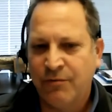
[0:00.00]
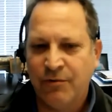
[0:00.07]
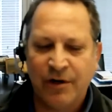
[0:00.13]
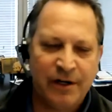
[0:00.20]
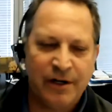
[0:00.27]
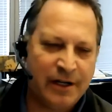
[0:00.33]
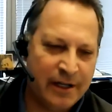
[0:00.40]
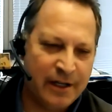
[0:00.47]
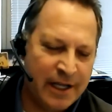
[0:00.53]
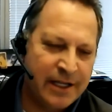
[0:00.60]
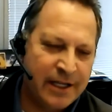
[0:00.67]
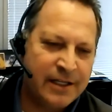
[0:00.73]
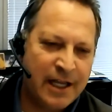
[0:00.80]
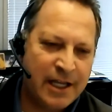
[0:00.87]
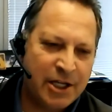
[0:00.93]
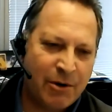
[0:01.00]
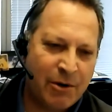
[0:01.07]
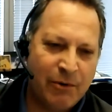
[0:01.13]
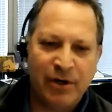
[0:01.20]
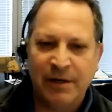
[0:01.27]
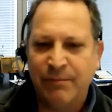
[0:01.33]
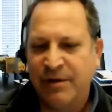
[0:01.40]
we're going to take you away,
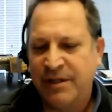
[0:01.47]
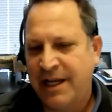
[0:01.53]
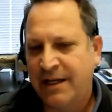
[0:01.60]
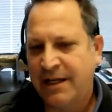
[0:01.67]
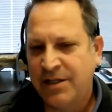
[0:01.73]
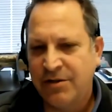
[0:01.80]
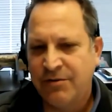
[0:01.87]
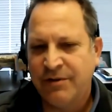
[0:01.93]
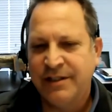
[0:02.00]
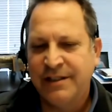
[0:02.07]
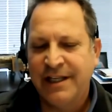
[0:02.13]
we're going to protect you. Is